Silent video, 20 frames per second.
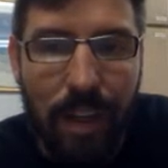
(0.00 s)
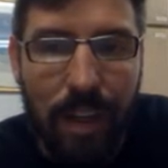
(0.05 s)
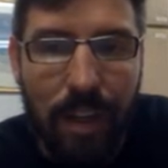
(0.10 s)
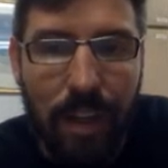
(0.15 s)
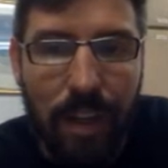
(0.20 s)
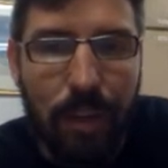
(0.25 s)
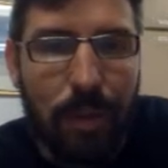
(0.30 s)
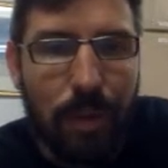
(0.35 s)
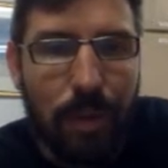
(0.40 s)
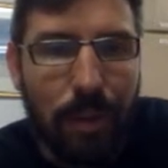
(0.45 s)

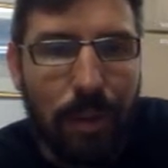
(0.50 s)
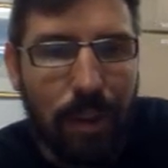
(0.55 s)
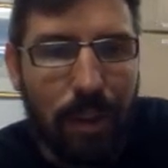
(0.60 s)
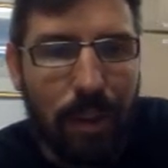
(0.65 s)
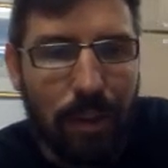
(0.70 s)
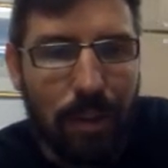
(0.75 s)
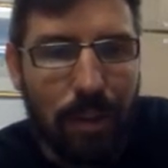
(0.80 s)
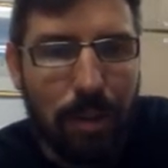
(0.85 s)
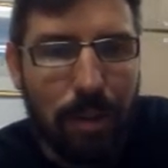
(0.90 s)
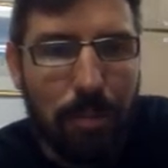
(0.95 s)
You can
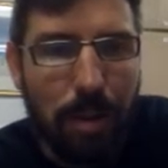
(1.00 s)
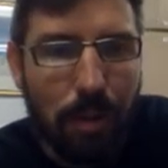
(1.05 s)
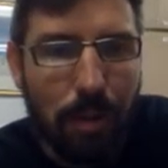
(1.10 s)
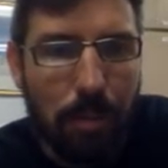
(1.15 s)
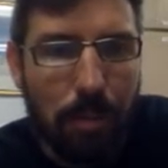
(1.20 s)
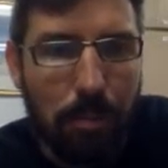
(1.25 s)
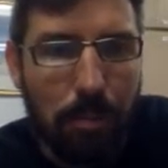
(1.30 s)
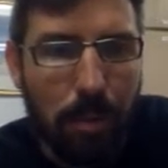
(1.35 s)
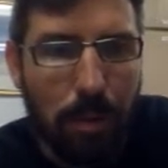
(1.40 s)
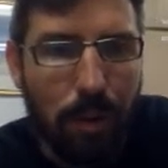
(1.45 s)
also be for
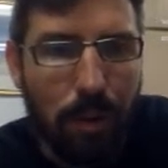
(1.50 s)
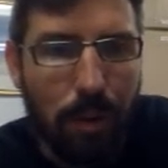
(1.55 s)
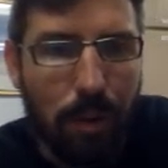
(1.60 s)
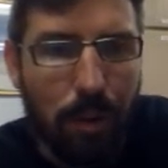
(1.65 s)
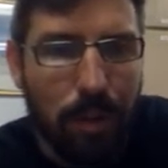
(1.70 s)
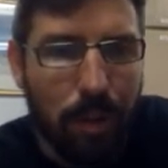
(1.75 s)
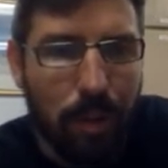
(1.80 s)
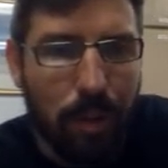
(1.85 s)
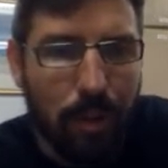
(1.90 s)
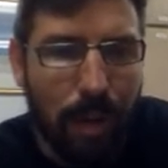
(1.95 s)

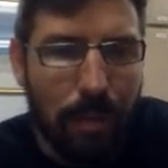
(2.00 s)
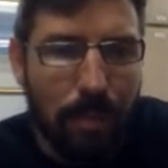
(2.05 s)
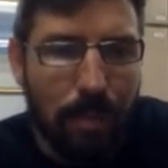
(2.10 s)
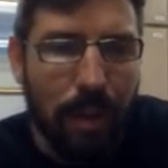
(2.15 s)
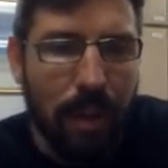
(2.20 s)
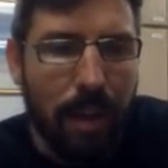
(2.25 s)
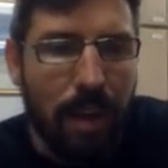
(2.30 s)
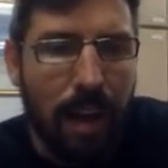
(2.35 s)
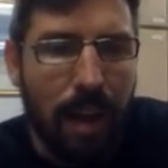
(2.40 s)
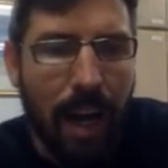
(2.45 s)
plural. So if
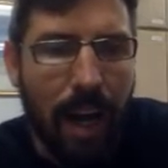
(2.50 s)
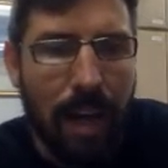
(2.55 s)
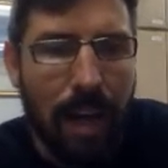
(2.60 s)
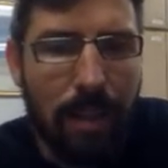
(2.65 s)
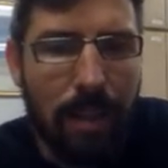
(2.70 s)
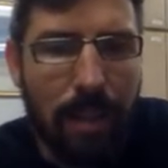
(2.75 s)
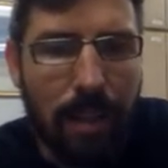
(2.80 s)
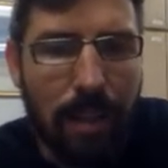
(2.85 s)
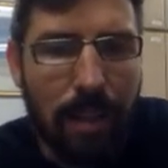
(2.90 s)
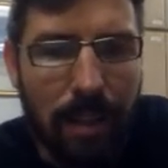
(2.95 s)
I'm
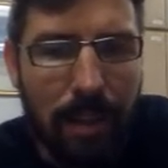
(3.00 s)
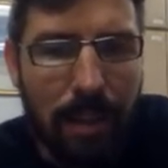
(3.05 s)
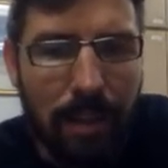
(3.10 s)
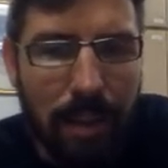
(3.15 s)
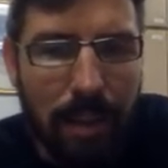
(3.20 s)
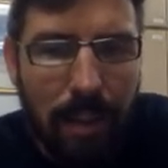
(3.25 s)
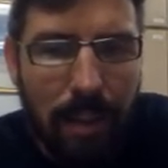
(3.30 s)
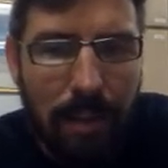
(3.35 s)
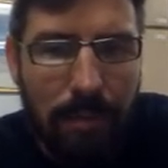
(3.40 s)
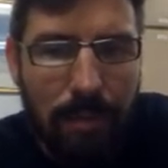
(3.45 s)
a
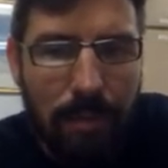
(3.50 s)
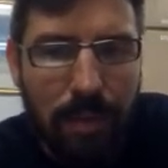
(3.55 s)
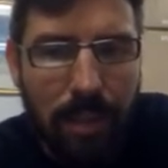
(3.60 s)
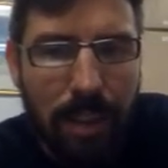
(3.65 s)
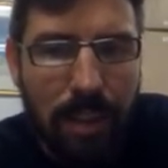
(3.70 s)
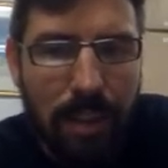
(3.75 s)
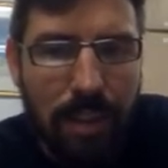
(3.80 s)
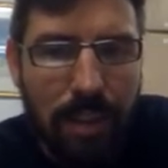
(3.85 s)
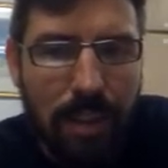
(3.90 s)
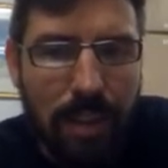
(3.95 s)

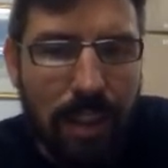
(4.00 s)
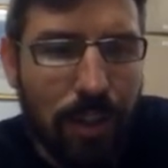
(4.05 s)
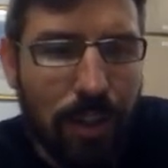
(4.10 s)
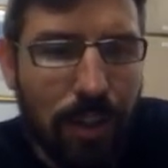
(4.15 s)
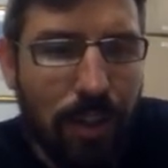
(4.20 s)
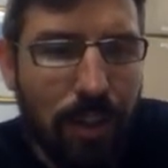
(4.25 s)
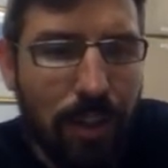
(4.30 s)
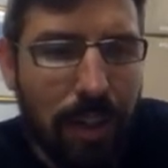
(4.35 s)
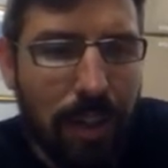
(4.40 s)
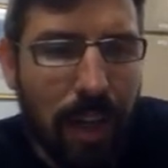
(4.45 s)

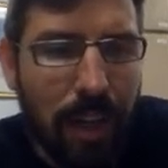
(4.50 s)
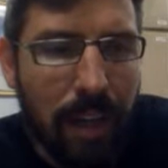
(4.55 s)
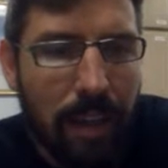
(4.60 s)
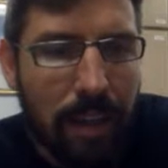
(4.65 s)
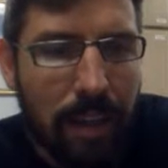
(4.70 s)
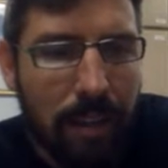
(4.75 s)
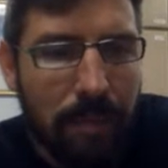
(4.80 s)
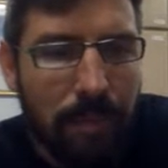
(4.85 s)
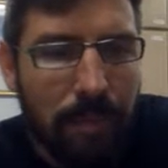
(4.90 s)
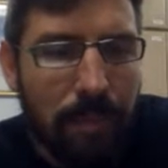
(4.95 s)
teacher and
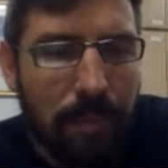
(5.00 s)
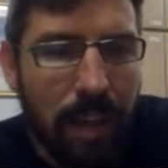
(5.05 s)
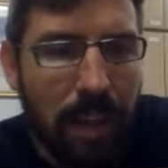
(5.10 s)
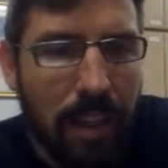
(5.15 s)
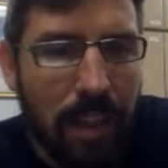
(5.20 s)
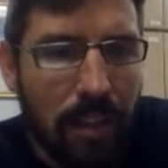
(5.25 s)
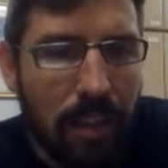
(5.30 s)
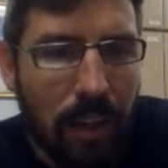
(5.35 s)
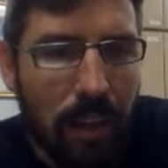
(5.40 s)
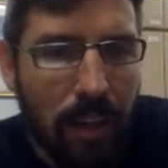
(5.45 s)

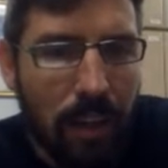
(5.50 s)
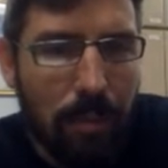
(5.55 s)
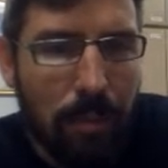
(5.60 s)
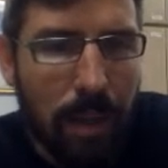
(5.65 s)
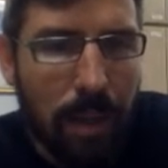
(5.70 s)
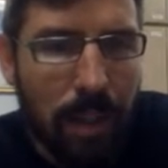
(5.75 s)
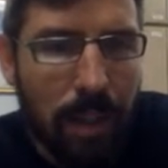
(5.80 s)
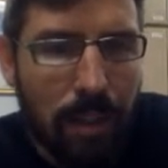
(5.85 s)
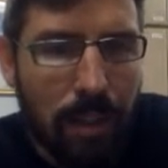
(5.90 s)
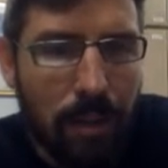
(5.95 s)
I talk to
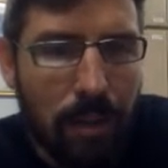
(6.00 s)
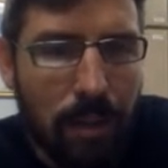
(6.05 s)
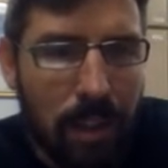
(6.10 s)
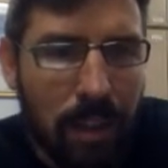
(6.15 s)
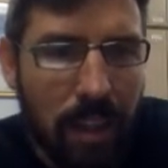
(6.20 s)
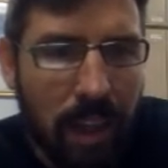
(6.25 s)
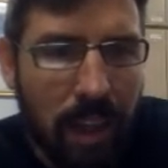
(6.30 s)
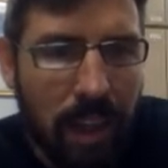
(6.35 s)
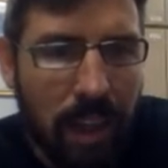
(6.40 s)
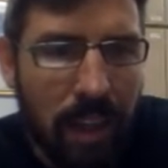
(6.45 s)
my
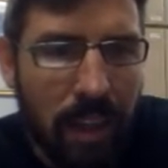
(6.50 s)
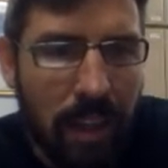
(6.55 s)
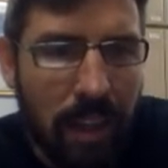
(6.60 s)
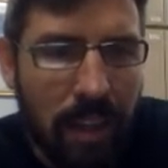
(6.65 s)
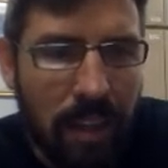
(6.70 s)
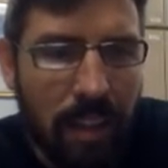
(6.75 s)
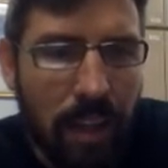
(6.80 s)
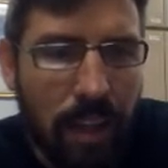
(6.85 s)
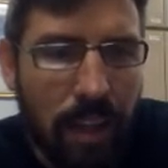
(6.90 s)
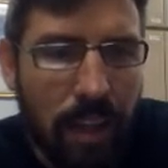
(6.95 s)
students, I
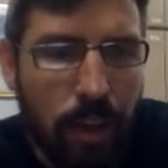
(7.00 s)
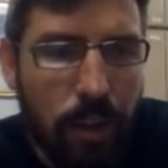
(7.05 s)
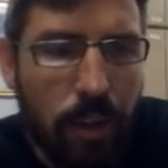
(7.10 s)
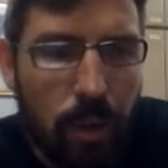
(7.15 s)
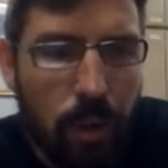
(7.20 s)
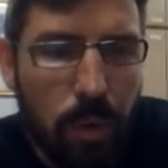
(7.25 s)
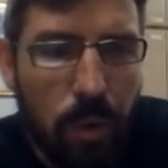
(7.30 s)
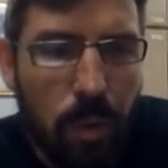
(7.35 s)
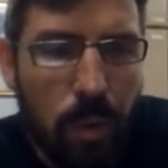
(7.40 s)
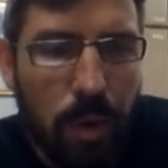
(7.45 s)
can say,
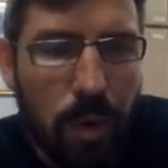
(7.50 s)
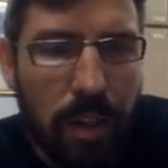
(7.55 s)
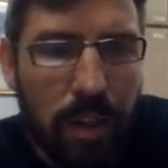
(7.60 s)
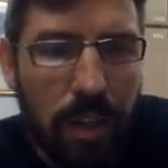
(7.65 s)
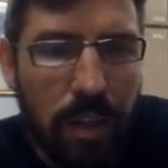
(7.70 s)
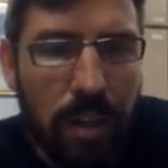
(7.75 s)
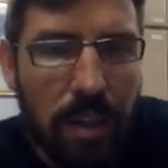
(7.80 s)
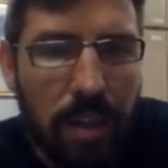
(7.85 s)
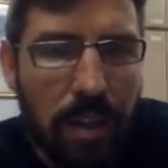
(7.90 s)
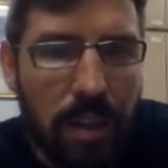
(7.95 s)
you
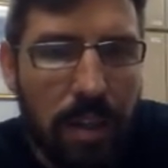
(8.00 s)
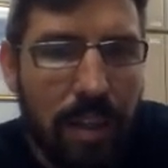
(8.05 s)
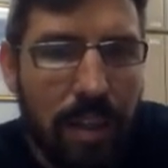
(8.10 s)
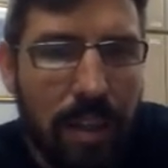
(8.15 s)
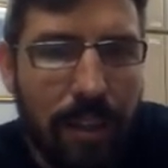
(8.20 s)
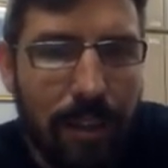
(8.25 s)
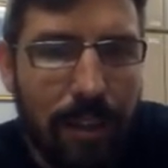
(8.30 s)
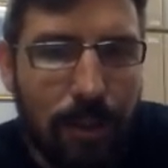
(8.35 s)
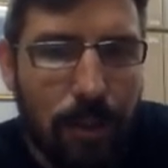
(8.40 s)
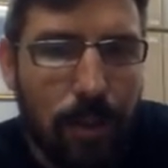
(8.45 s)

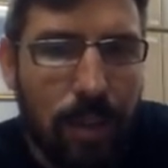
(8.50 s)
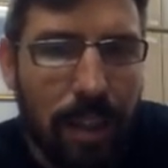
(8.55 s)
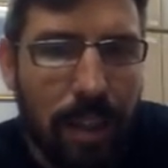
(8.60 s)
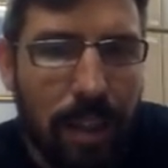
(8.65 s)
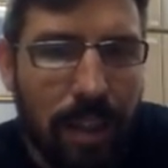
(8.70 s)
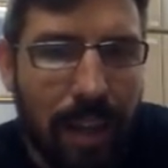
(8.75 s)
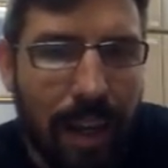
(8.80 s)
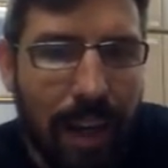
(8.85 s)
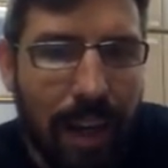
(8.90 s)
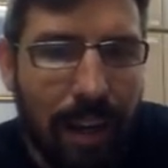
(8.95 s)
need to
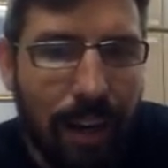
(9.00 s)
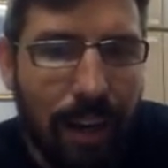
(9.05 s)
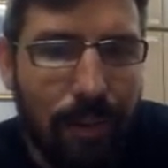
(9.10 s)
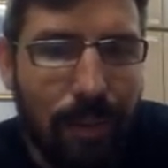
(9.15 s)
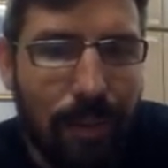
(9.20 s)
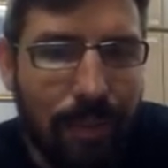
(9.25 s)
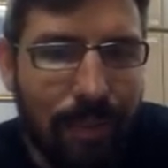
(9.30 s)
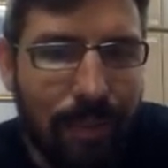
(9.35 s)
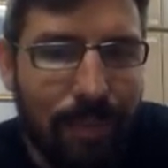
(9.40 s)
sit down.